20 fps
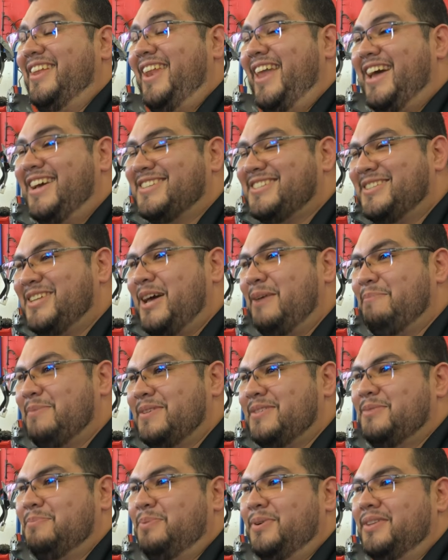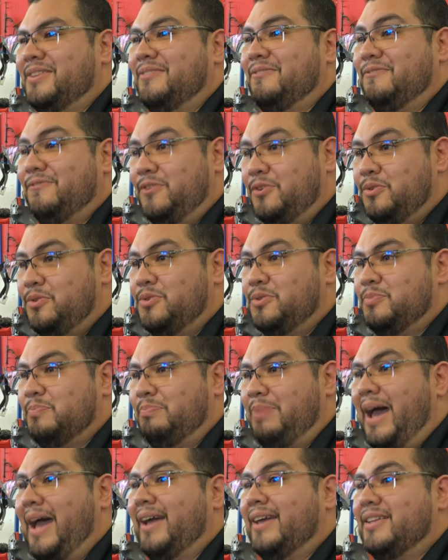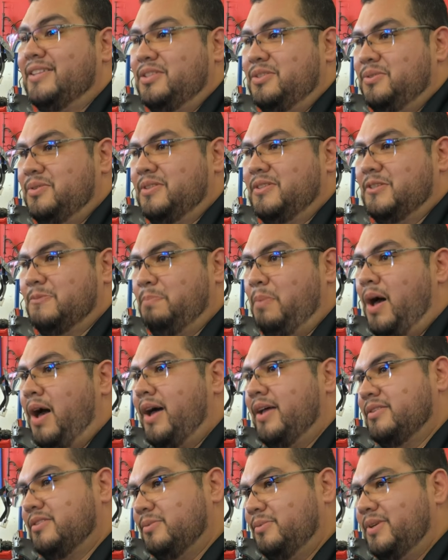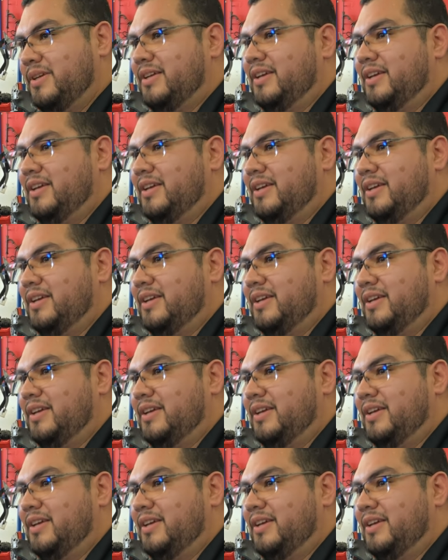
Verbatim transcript: The next step is to put the fuse back into its spot so we